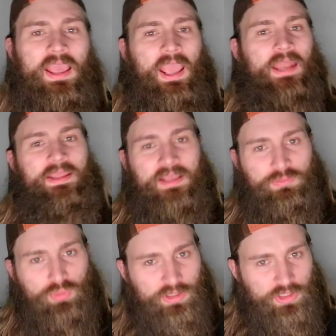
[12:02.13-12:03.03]
And he
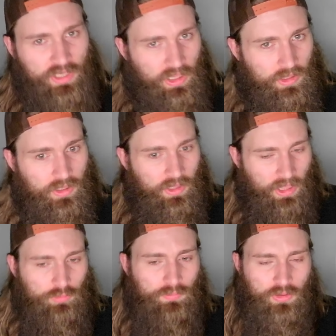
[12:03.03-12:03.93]
had really good
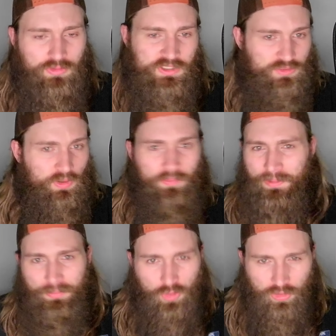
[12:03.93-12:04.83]
elbows as well.
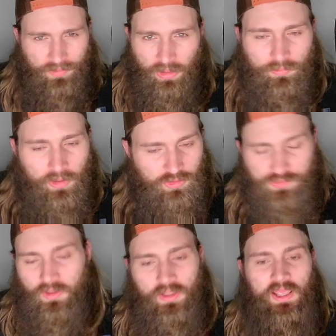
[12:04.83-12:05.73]
People call them elbows,
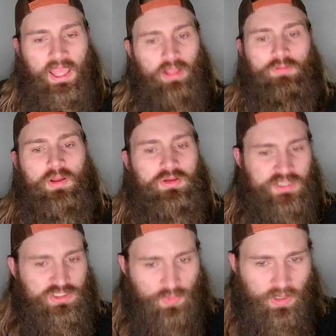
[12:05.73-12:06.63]
but elbows
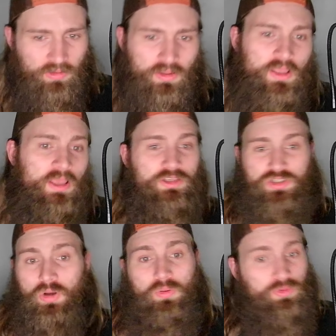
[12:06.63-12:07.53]
as well.
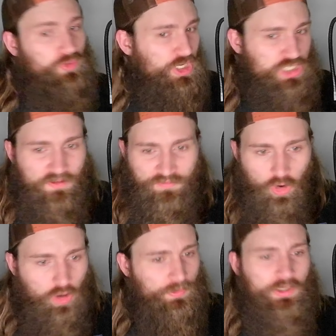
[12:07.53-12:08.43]
So great job for
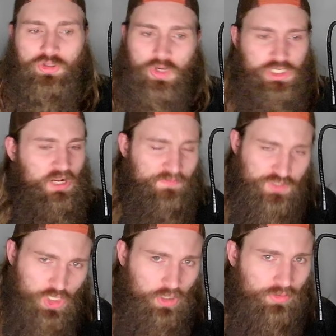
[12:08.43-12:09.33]
Armin. Great job for
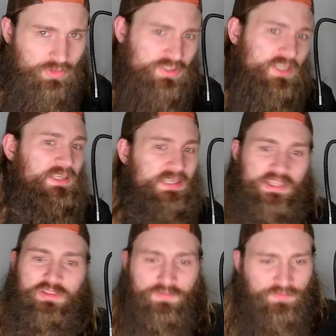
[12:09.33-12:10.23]
Charles.
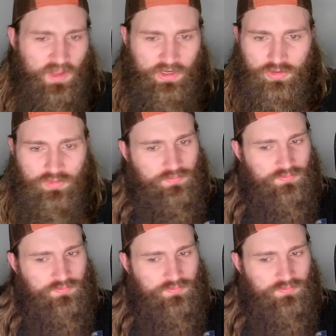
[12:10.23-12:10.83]
Neither fighter...